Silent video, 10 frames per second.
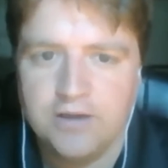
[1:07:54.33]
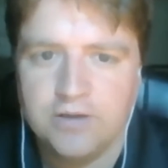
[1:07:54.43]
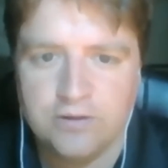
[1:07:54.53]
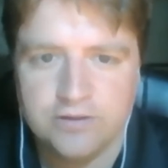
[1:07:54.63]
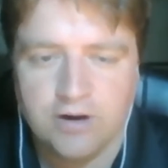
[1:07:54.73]

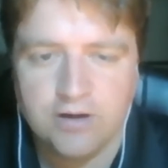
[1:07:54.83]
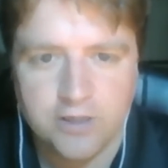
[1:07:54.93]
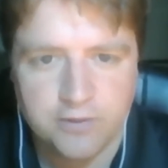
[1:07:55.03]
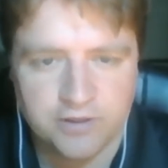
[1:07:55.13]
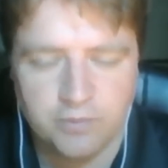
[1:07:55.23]
called
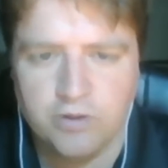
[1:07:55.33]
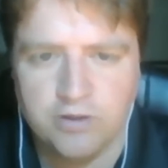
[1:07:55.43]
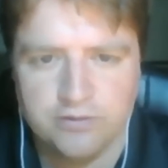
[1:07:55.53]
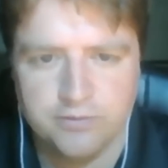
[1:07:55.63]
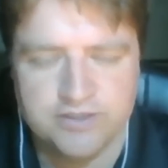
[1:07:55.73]
Arguing the
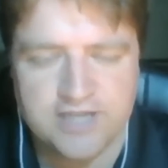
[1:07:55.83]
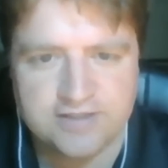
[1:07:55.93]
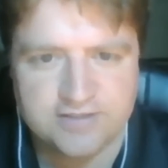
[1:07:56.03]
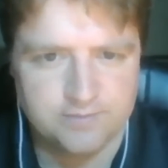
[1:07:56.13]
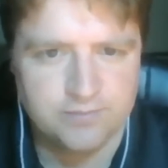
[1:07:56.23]
World, which has some